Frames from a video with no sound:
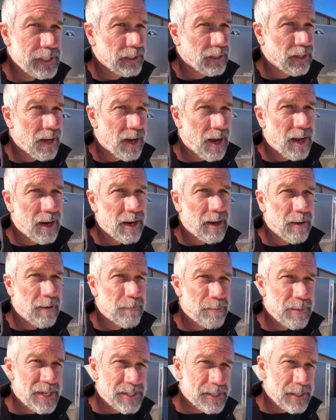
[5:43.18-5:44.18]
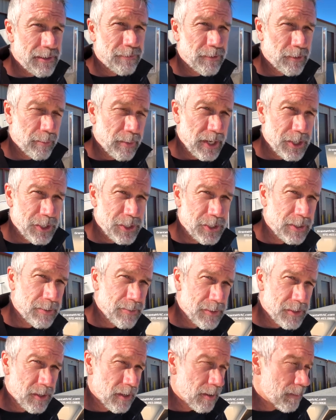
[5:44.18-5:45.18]
a lot of misinformation,
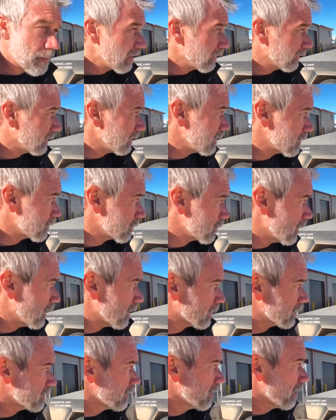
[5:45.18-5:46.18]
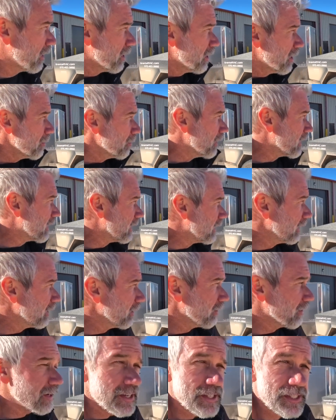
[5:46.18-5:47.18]
I'm sorry, about these trucks. But
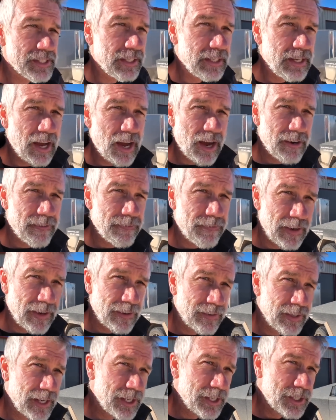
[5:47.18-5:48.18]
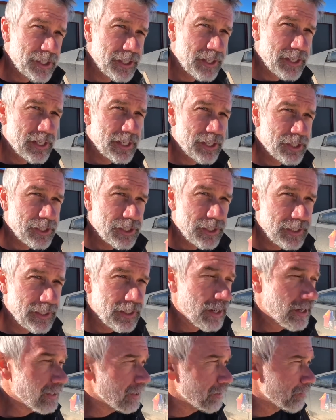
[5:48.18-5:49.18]
here is the non-Foundation Edition
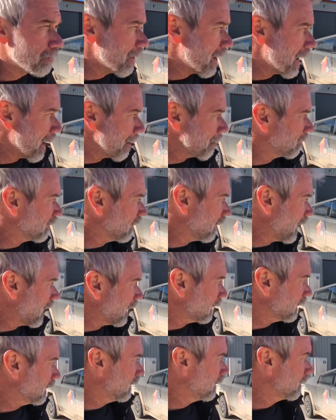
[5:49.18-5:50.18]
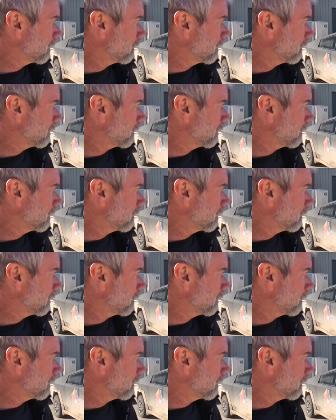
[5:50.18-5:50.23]
done in matte black.